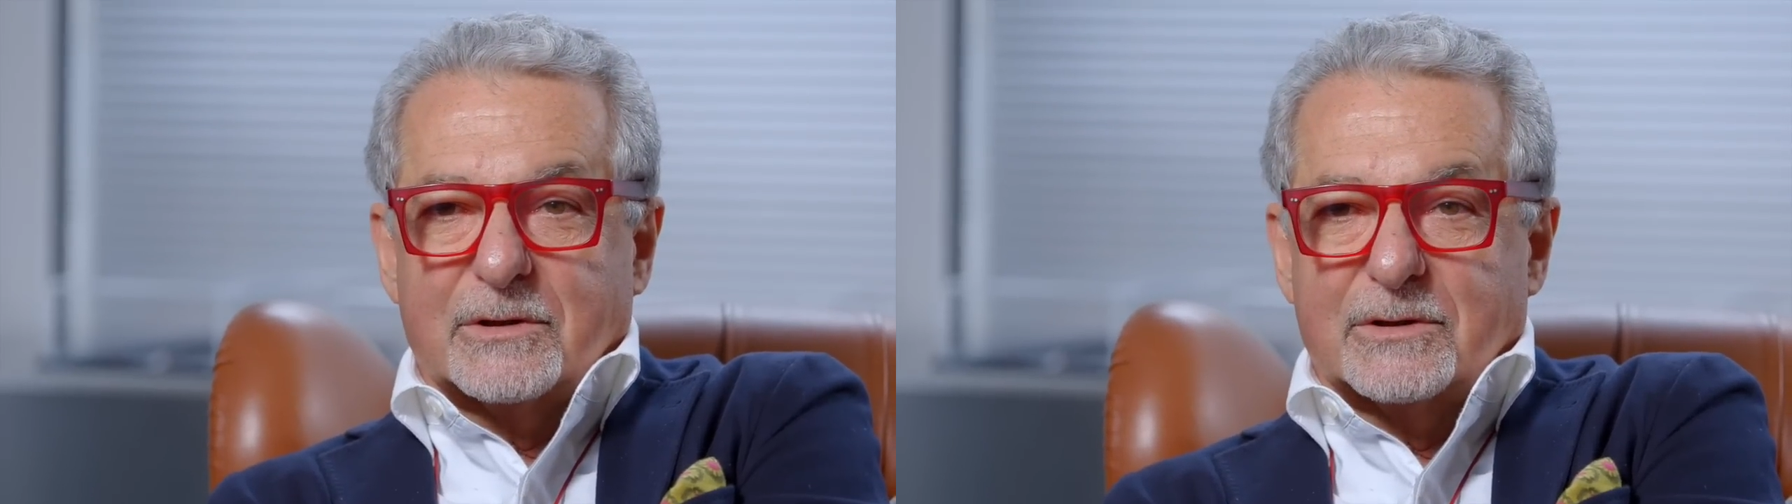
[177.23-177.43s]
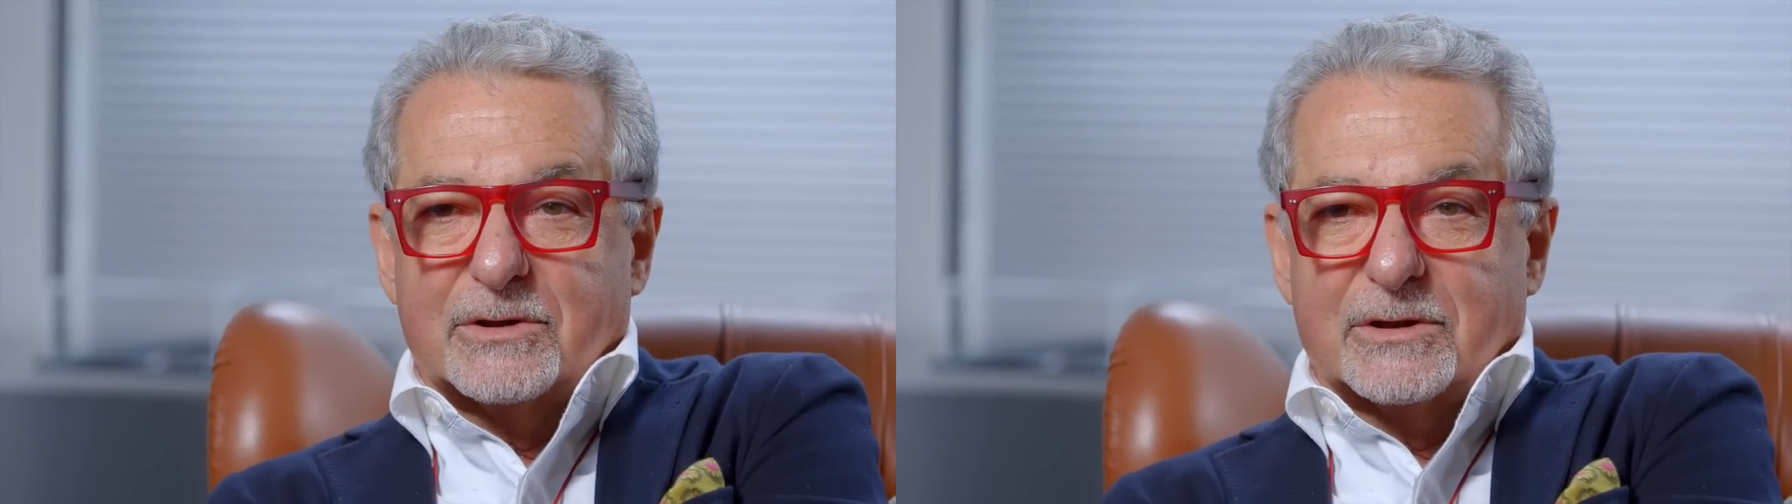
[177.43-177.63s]

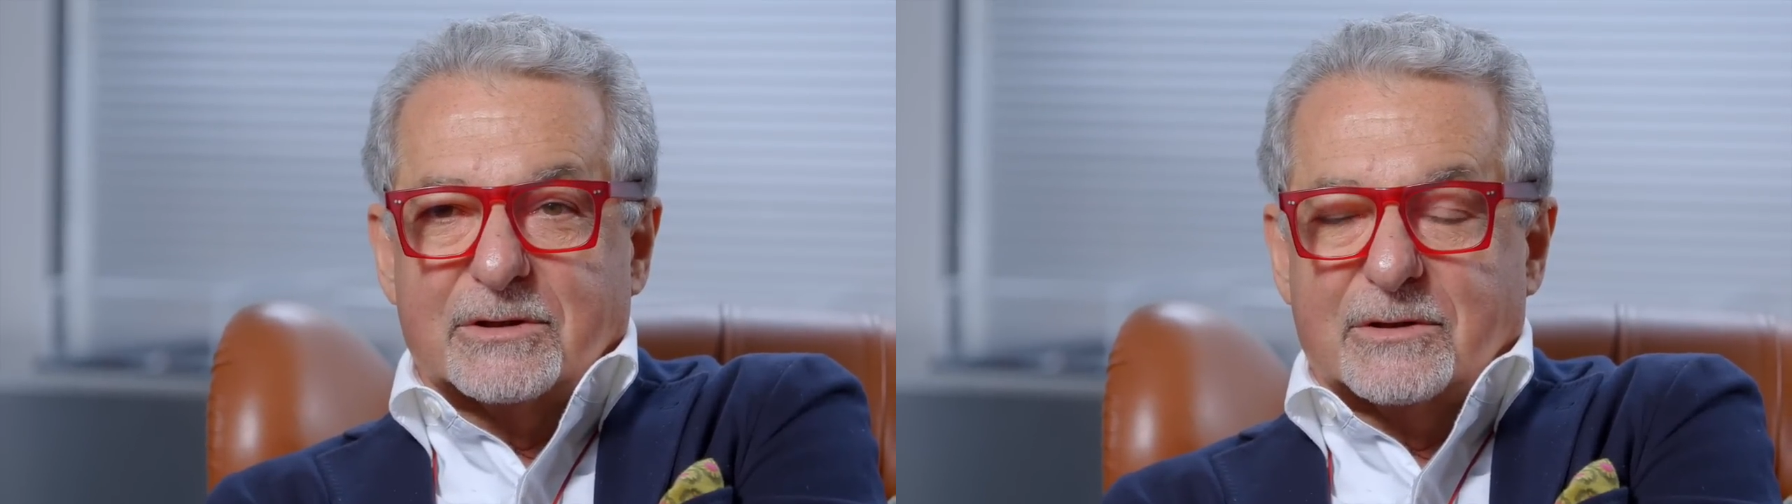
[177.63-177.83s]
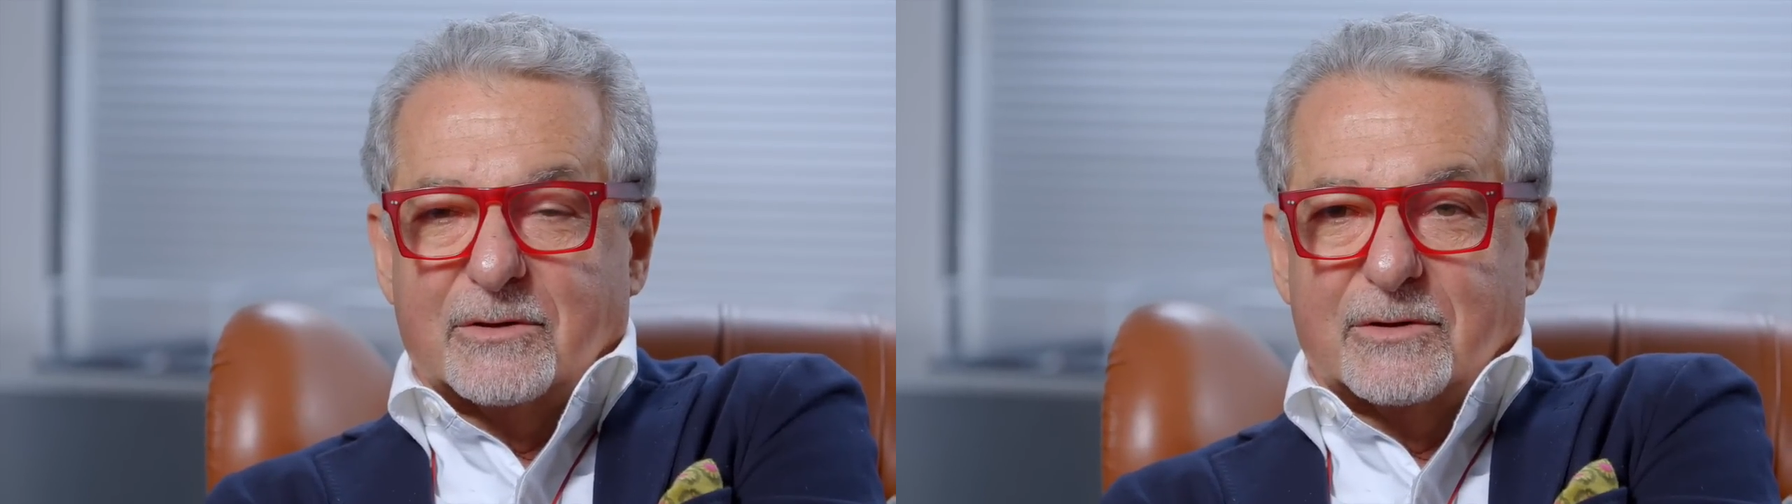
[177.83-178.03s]
are
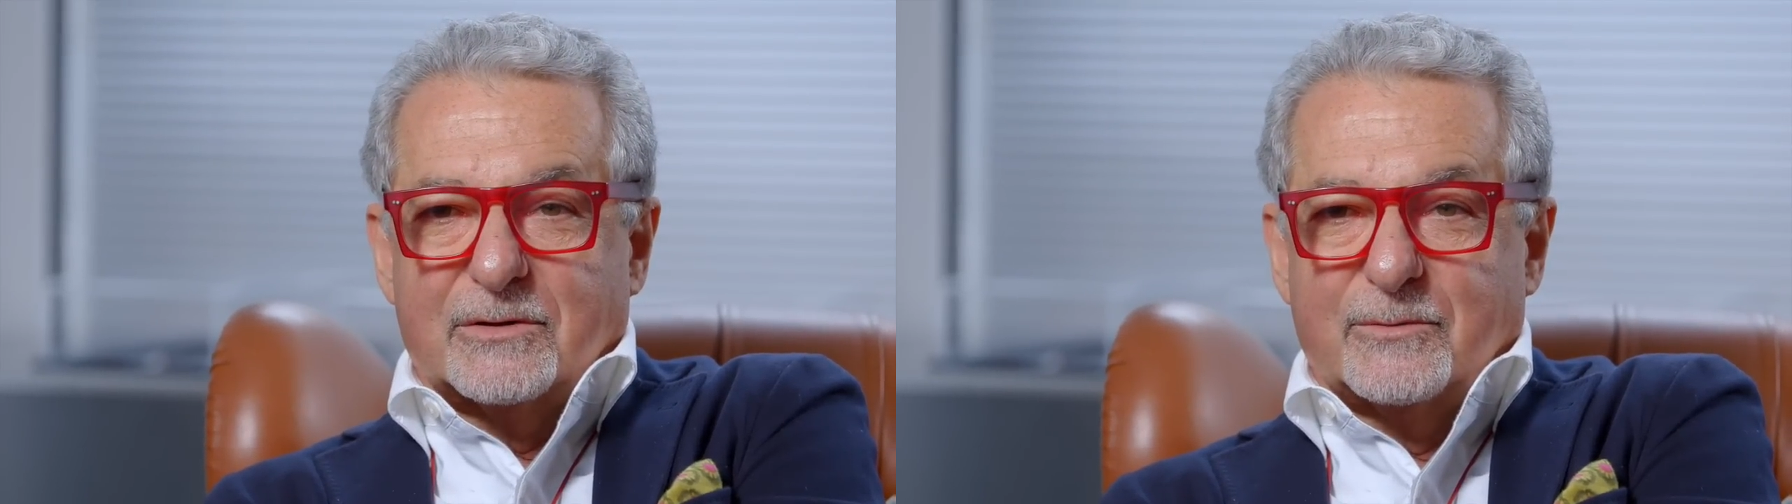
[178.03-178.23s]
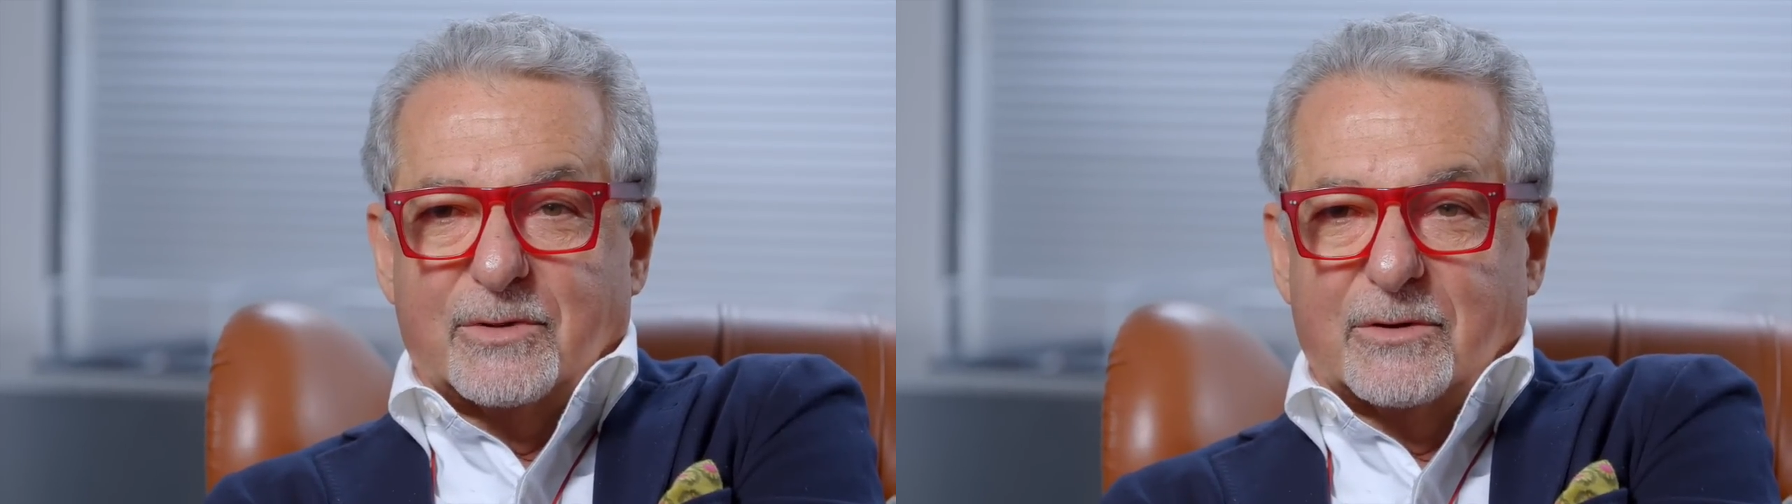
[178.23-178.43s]
just
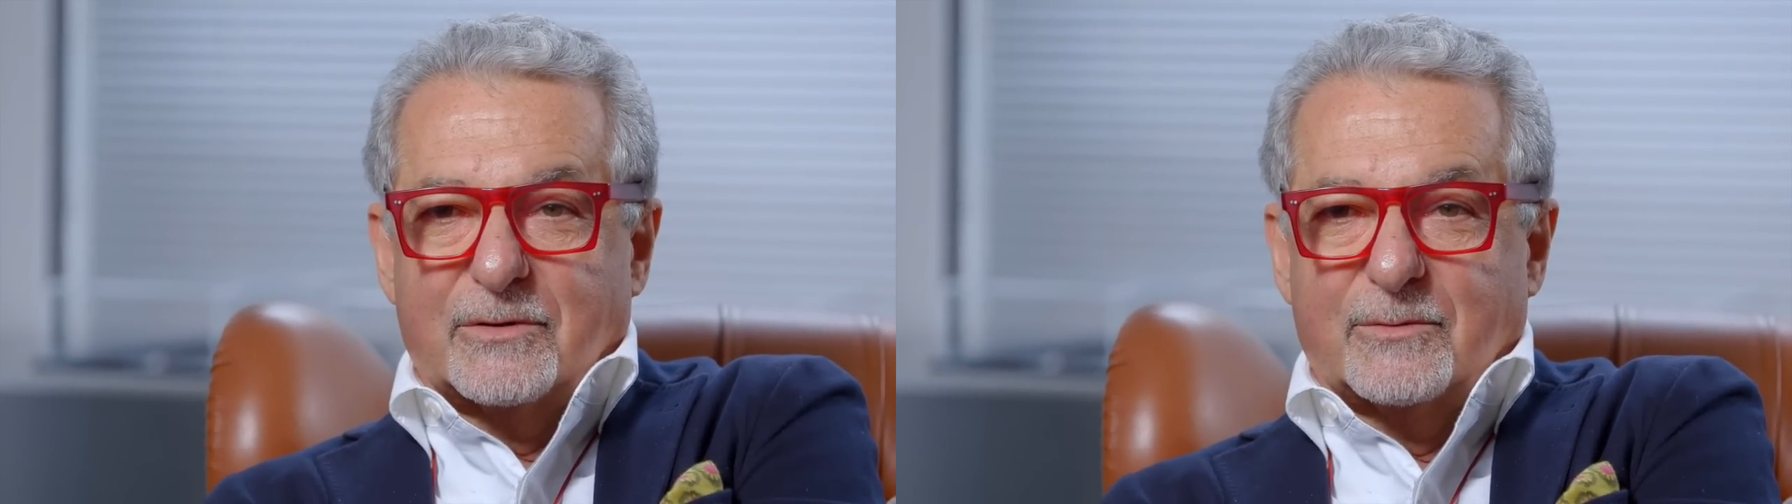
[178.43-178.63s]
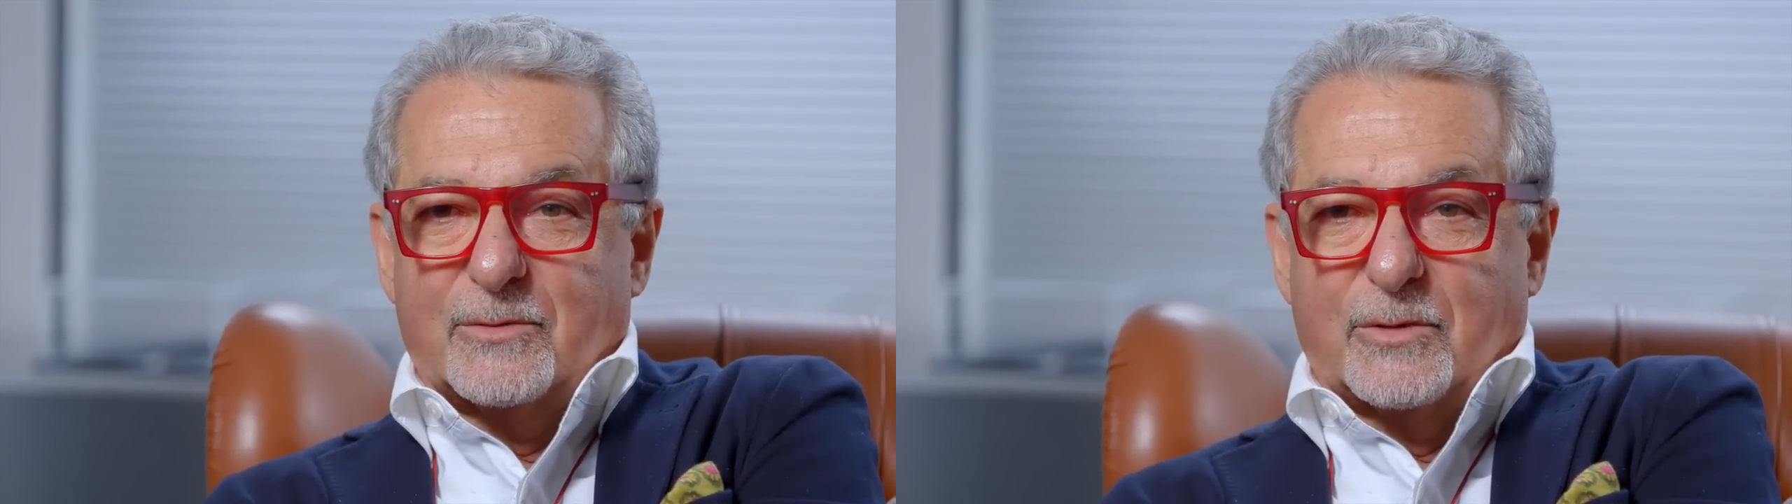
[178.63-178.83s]
going to blow
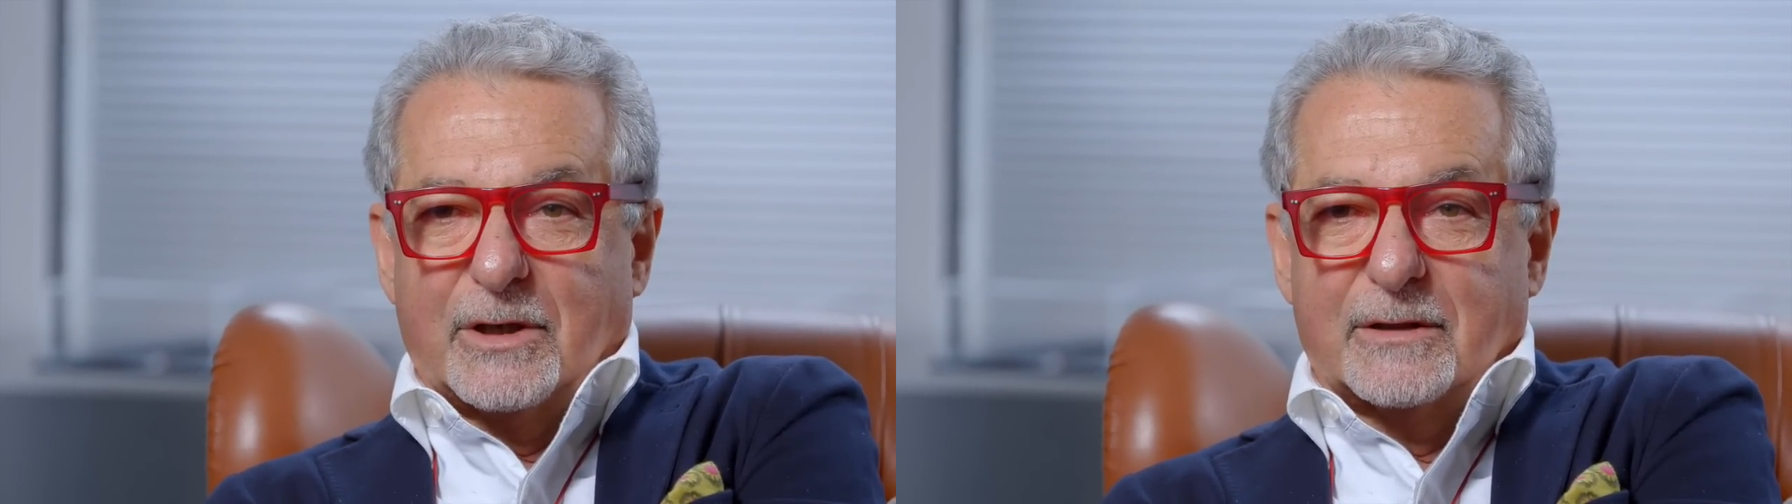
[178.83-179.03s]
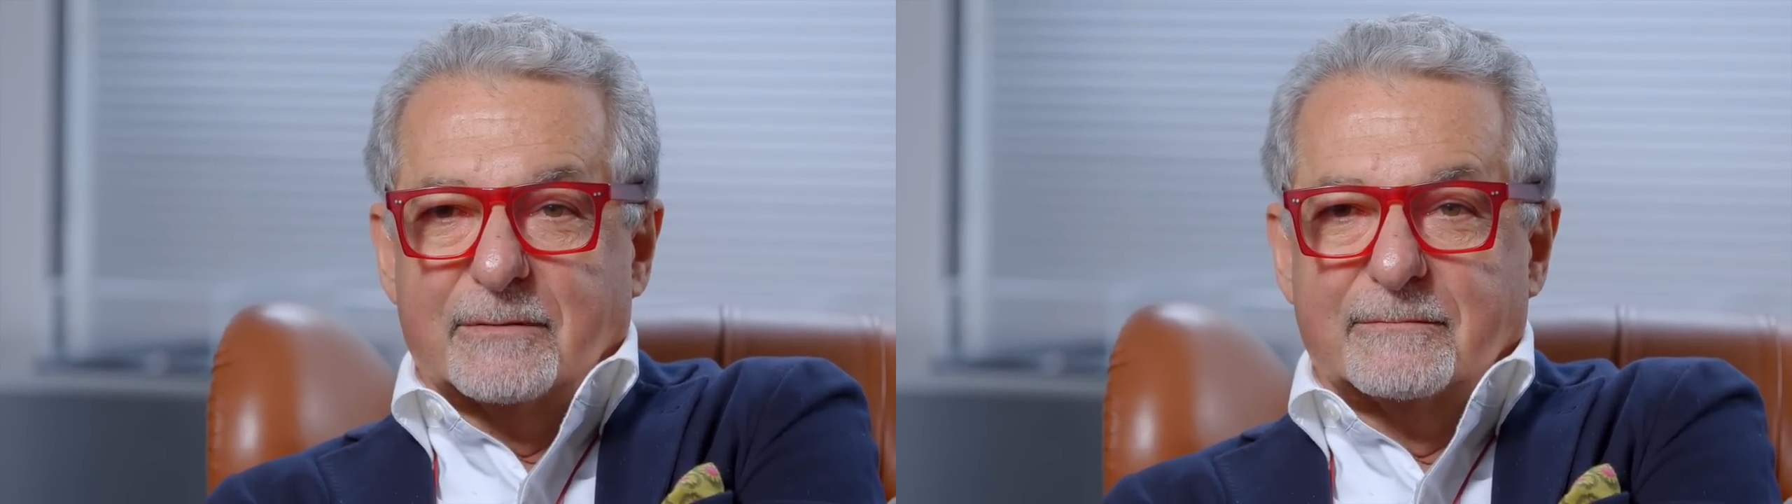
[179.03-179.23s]
them
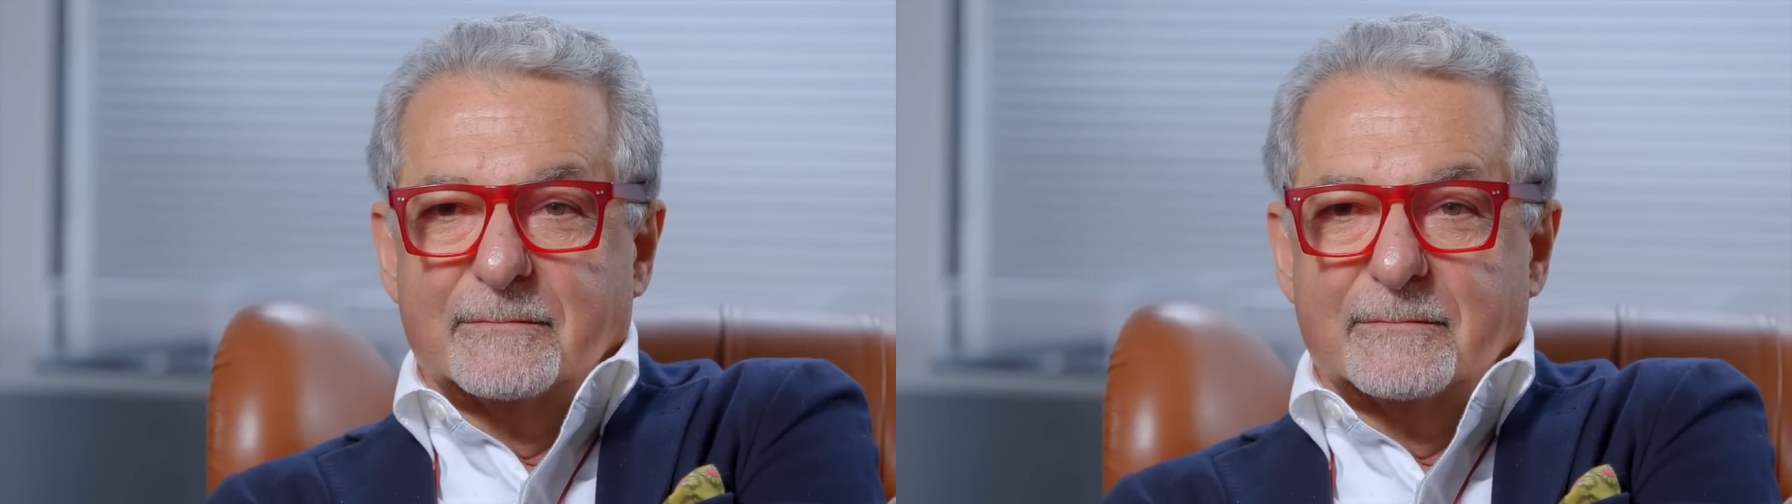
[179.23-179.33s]
away.